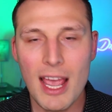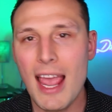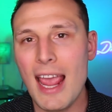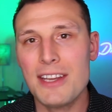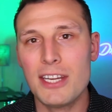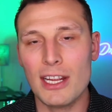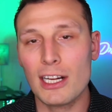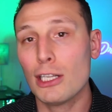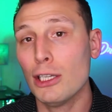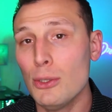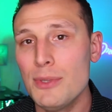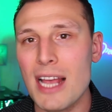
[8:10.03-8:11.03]
and to
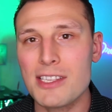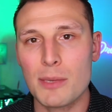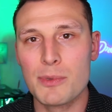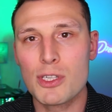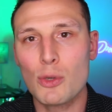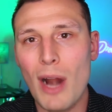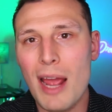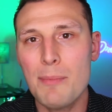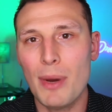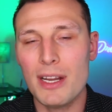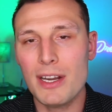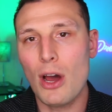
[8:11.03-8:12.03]
include that subscribe
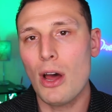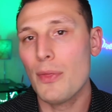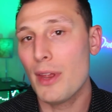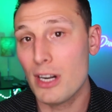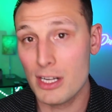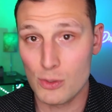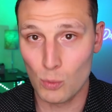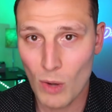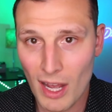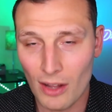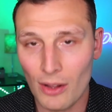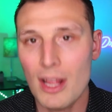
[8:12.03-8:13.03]
button on there as
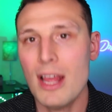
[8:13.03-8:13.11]
well.